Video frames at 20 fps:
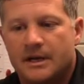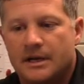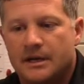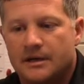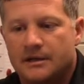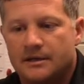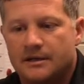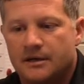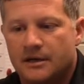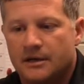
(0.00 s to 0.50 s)

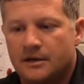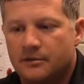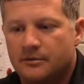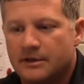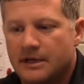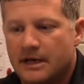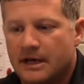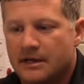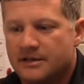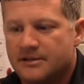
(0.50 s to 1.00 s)
and uh,
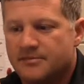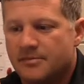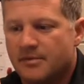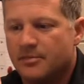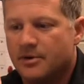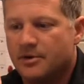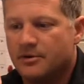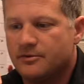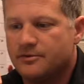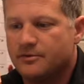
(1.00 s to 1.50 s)
we got this
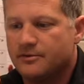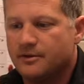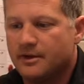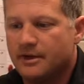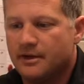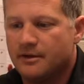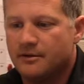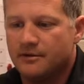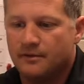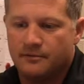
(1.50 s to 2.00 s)
proposal
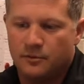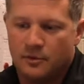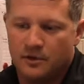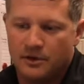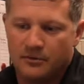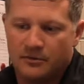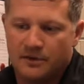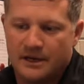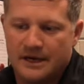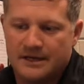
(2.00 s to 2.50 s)
together of
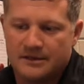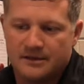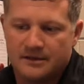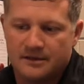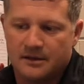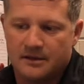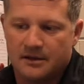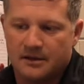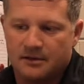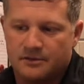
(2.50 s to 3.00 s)
what it would
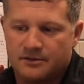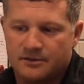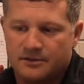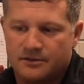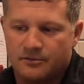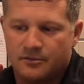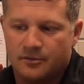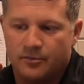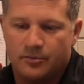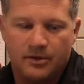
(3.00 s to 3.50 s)
actually
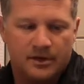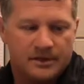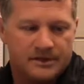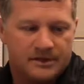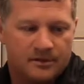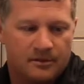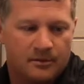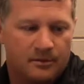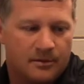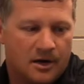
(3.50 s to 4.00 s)
cost to
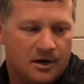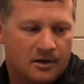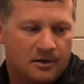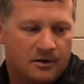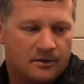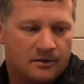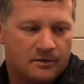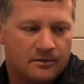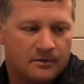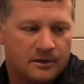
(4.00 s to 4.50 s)
replace them
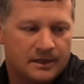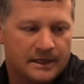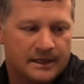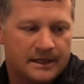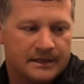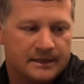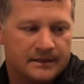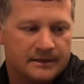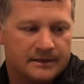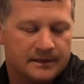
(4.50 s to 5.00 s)
all
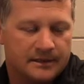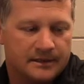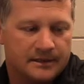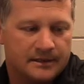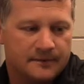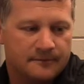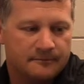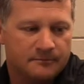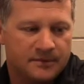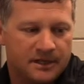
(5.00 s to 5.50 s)
and
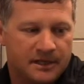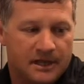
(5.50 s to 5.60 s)
um,